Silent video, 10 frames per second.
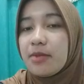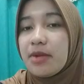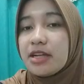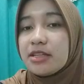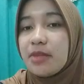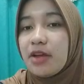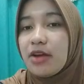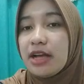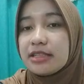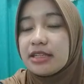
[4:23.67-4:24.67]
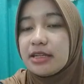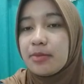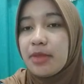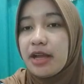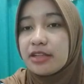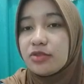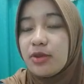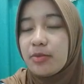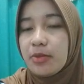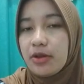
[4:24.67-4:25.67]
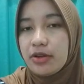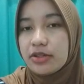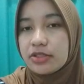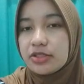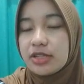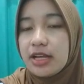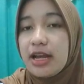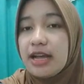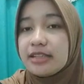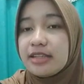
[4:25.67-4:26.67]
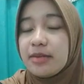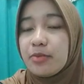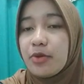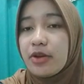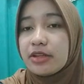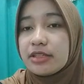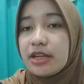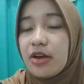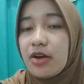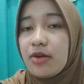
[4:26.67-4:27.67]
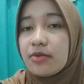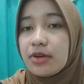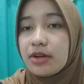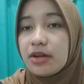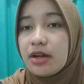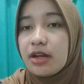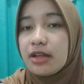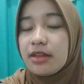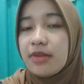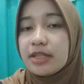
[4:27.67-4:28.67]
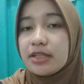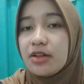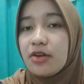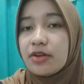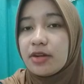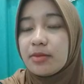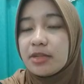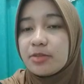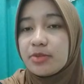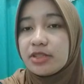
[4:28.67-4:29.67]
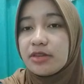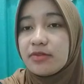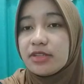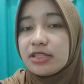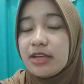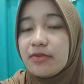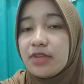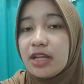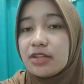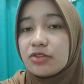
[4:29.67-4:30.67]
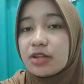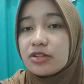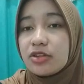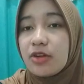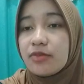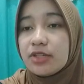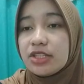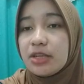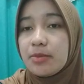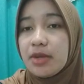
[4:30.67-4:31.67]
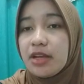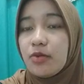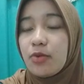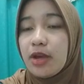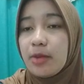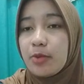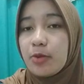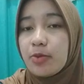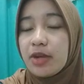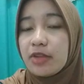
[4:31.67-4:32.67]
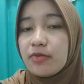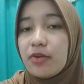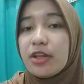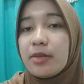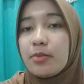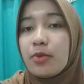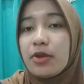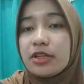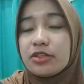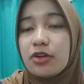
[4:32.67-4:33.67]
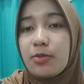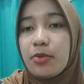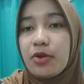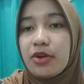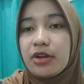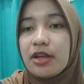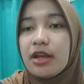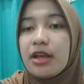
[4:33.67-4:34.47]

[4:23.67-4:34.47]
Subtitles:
Maritime law as it applies to employers. As the employers and owner, the vessel holder must preserve the safety and structure of the ship in a way appropriate for the employees on board.